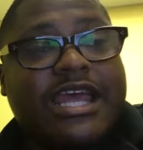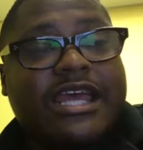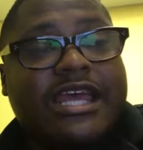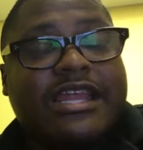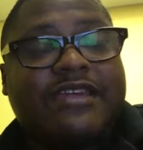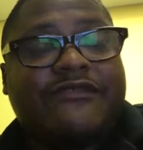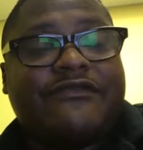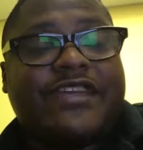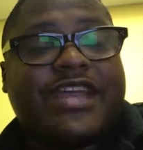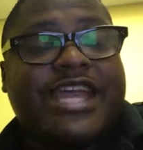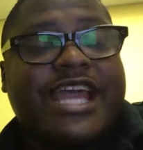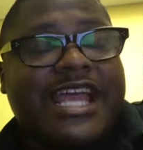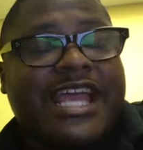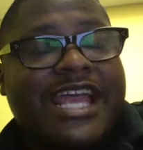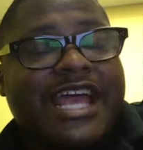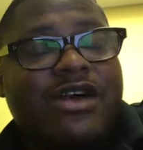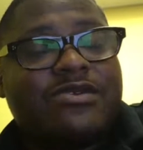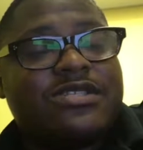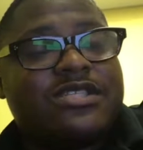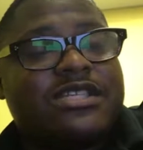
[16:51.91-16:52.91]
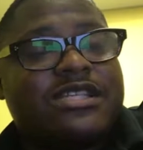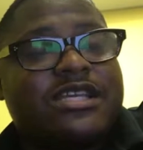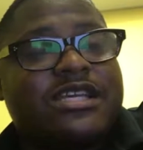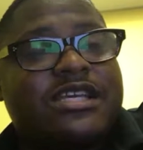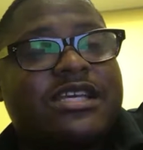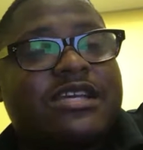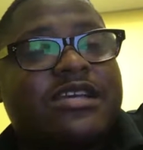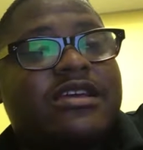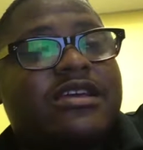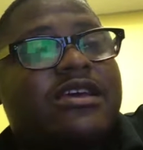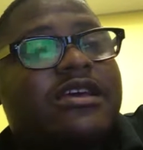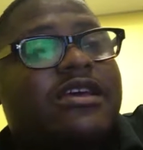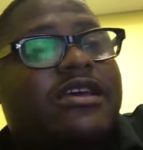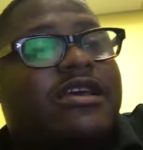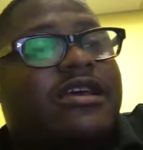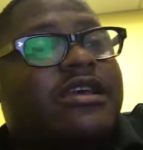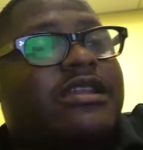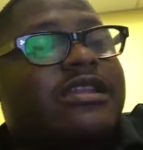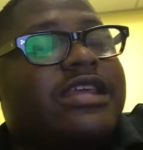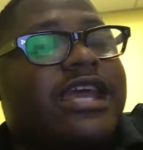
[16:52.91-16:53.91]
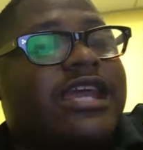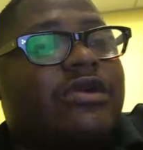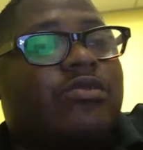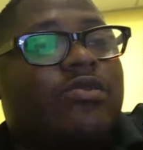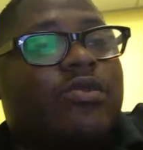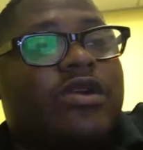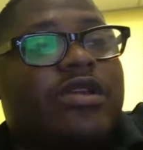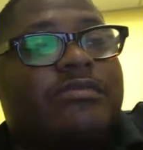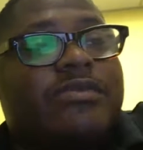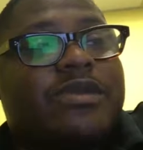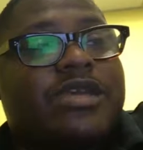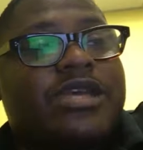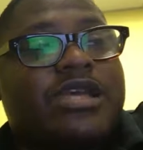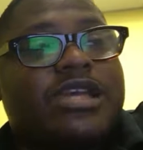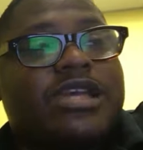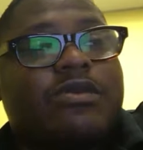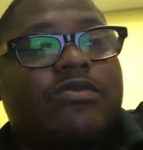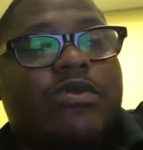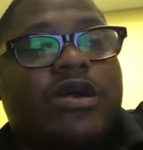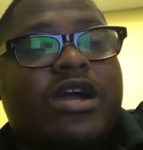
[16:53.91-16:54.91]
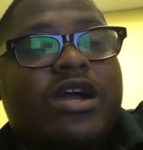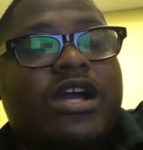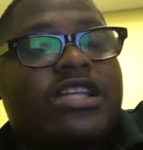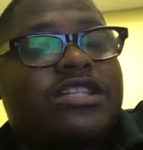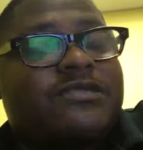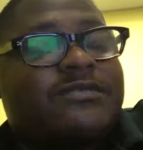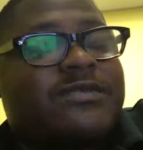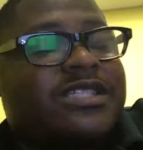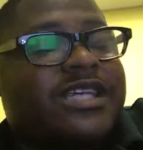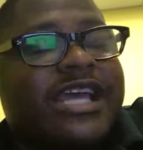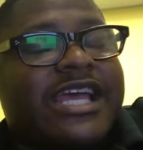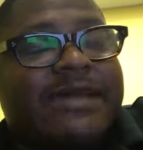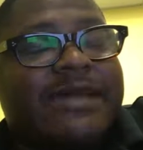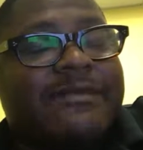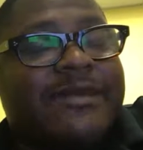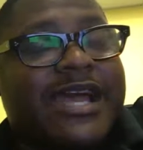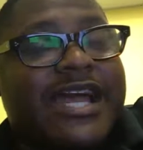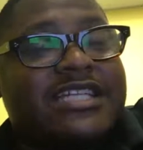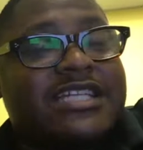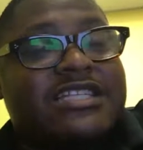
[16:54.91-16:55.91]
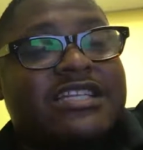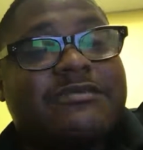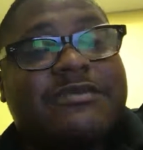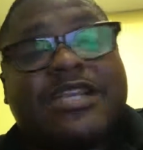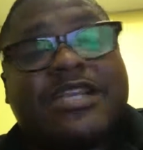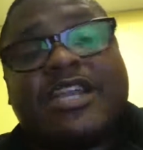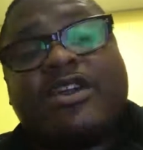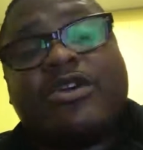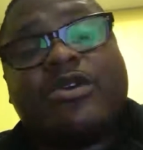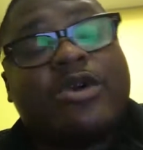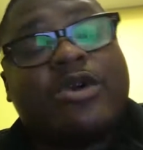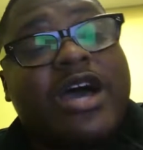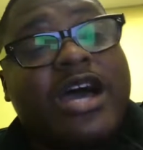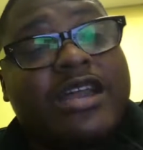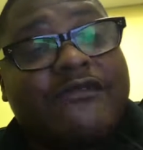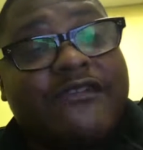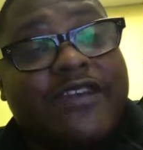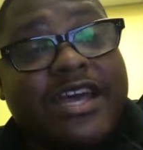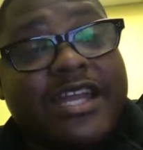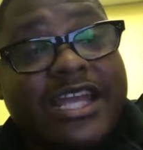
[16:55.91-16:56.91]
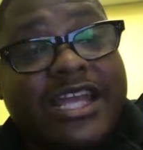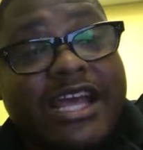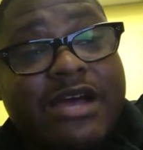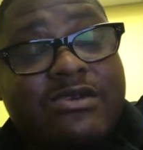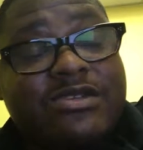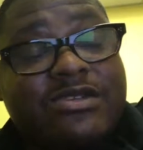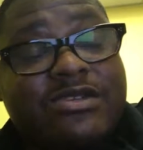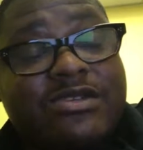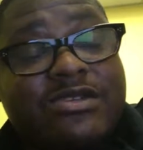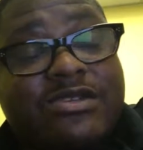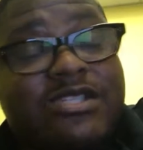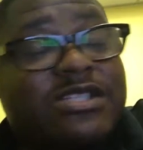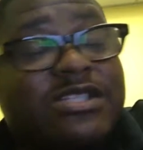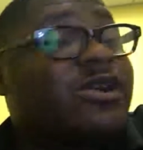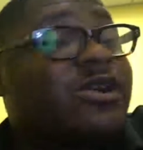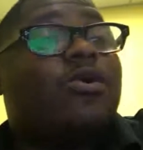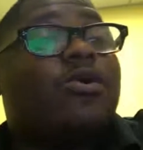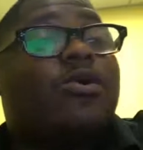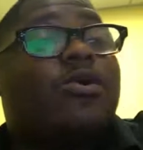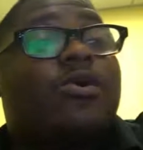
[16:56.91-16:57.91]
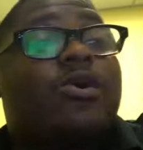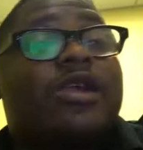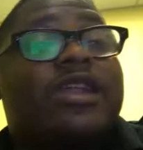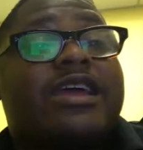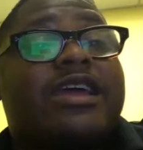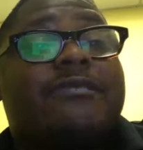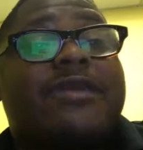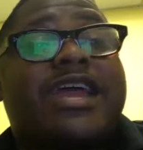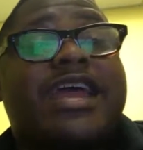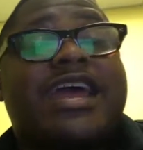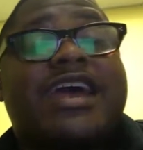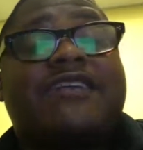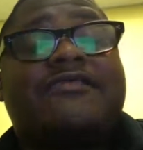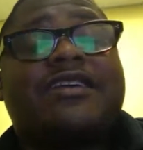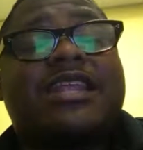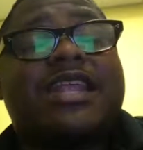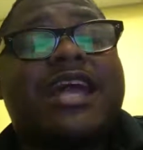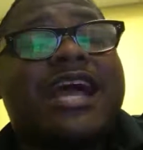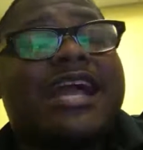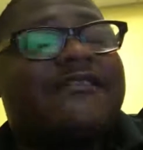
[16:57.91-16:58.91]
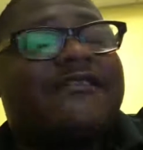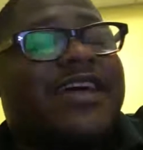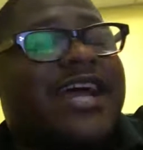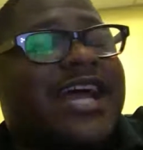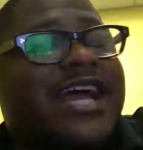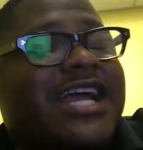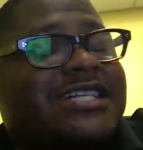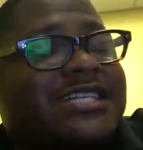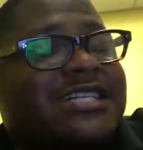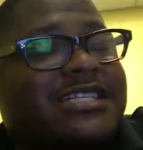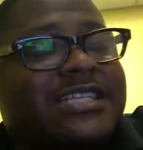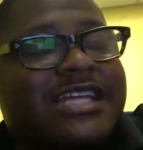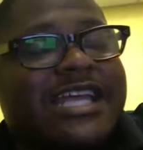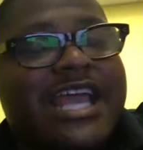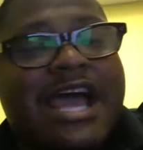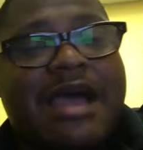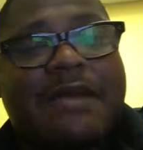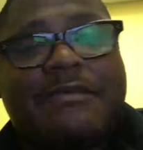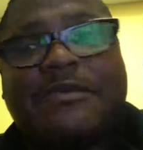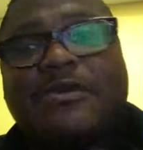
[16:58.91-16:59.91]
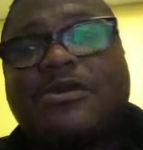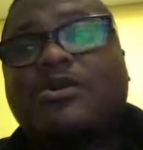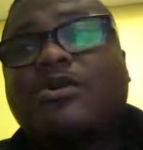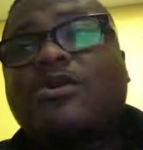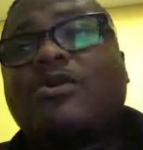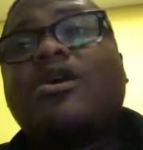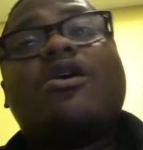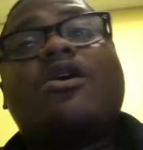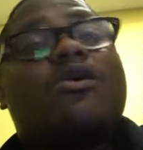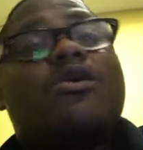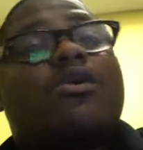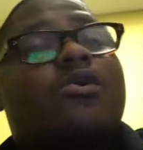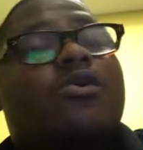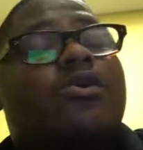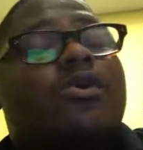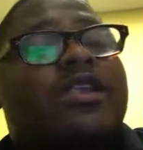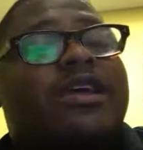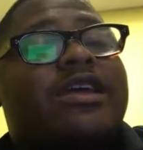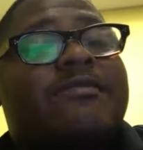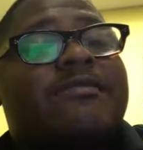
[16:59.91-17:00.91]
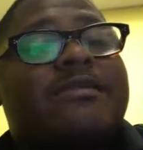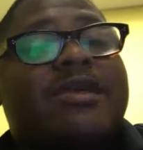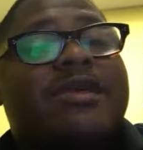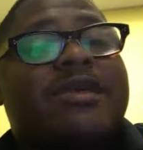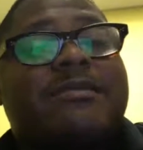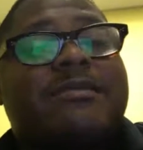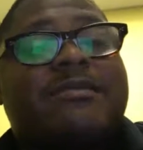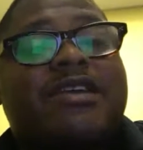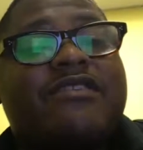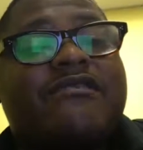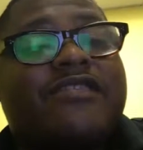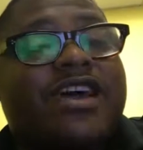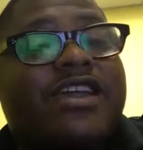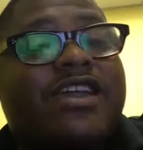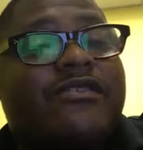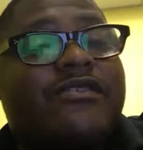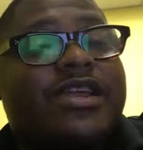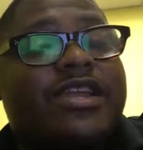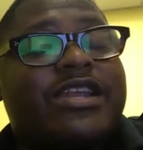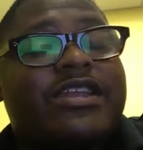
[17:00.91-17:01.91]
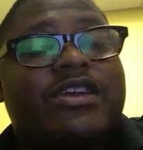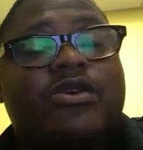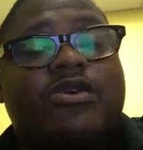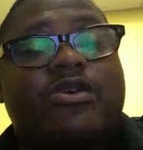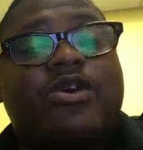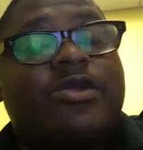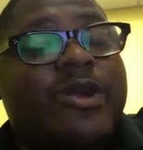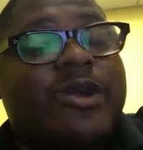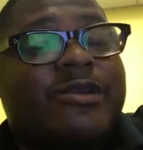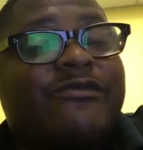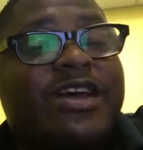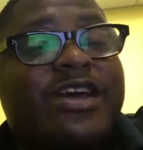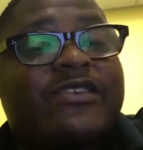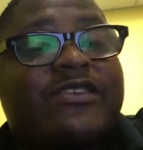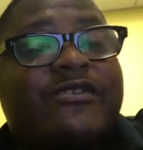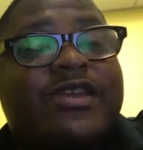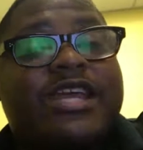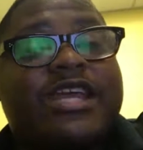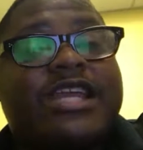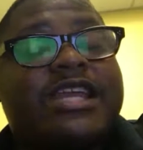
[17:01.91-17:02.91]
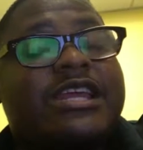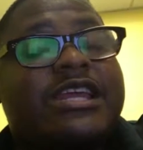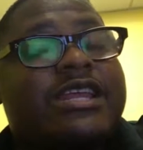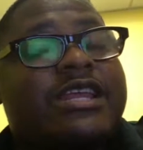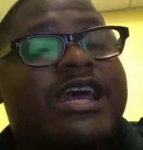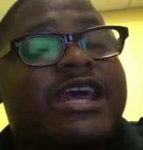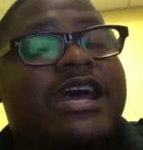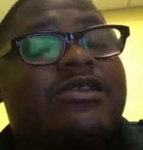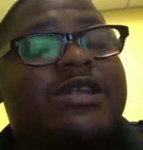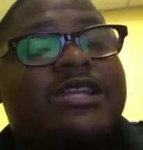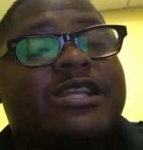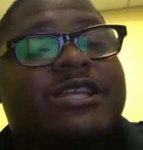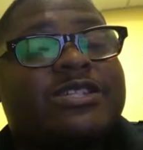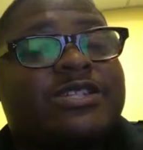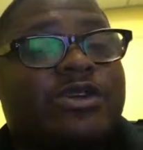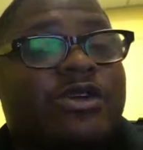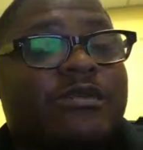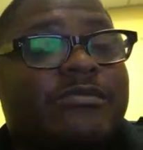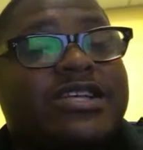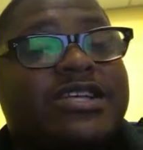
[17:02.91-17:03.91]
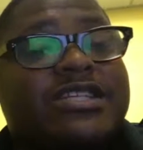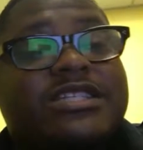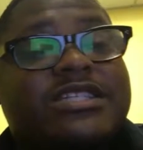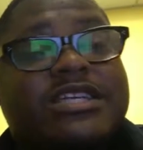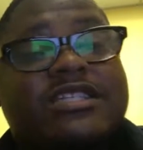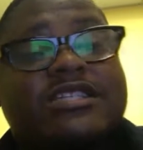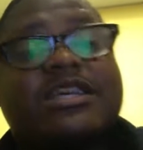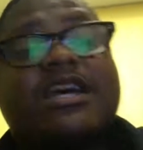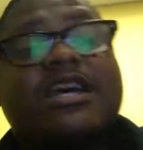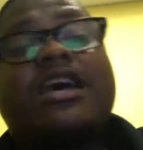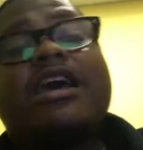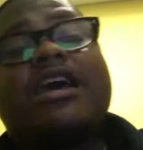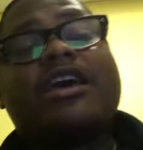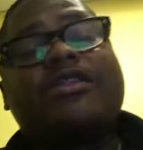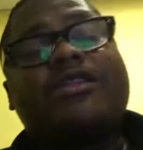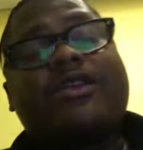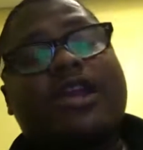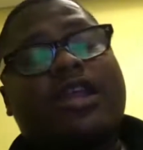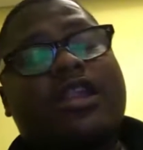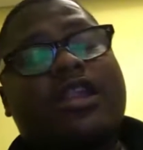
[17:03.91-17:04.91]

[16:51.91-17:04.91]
That if they got counseling, they would be 100% at capacity, but they don't know how to find a counselor. Or they may have a lack of access to capital. Or they may be a veteran, don't know they're a veteran, and then now that they start a business, they're